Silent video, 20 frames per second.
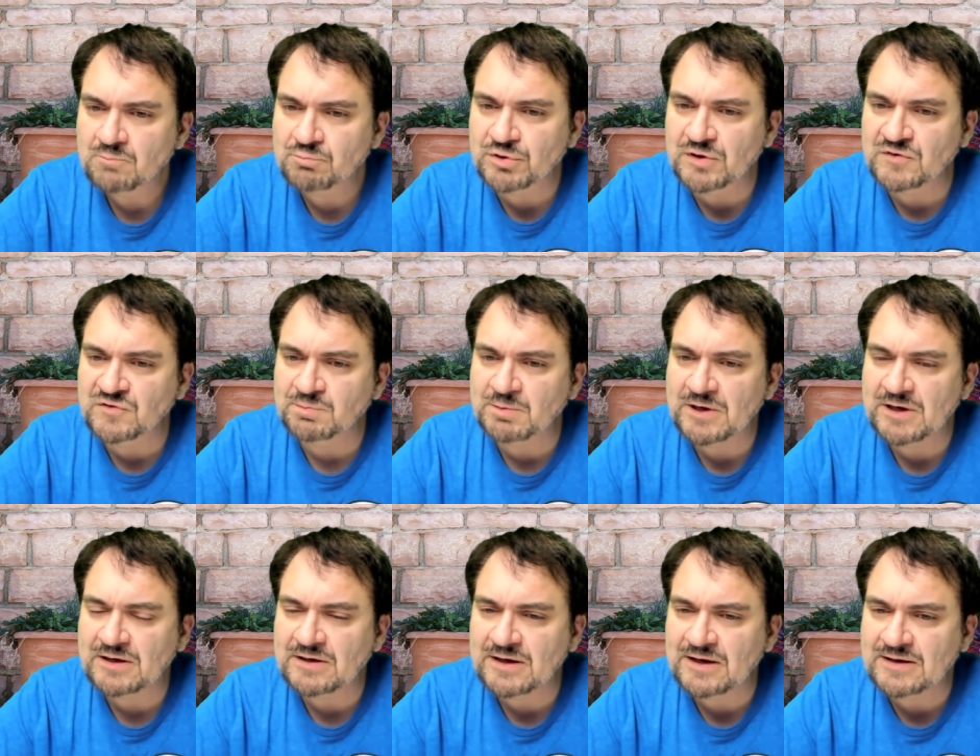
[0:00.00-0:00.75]

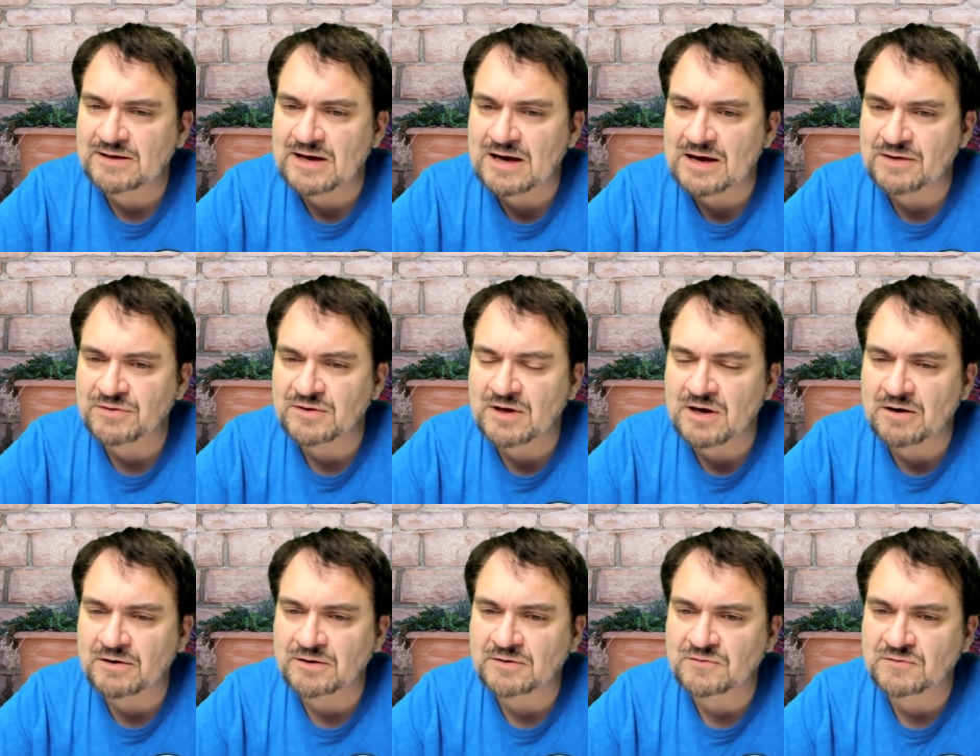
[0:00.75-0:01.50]
Brisbane, hey Kathy,
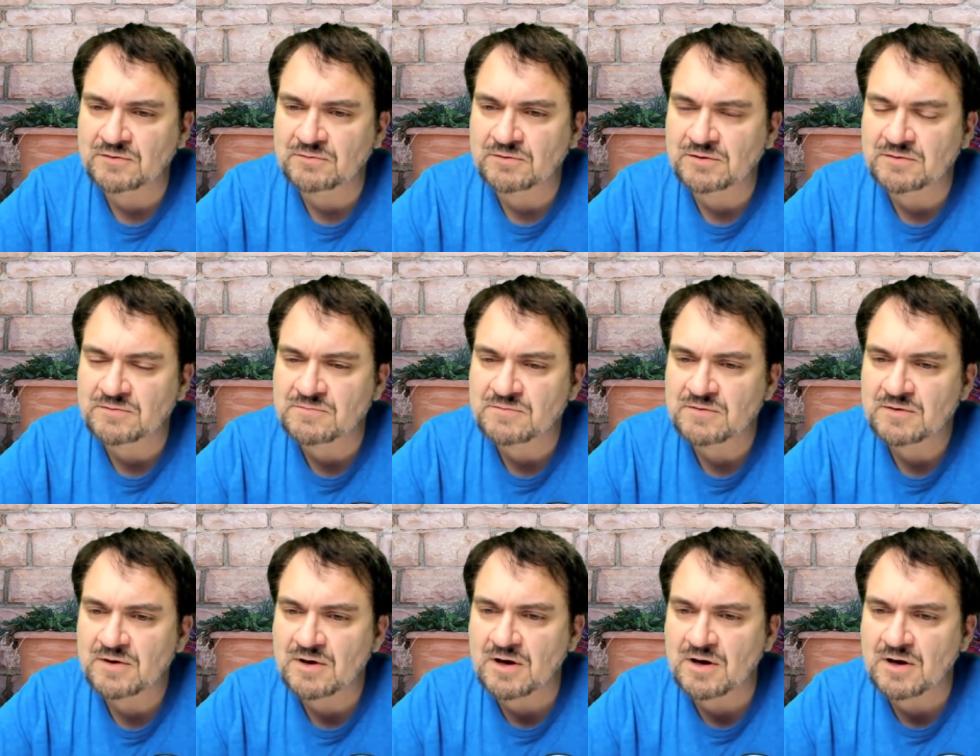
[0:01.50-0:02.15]
how are you doing?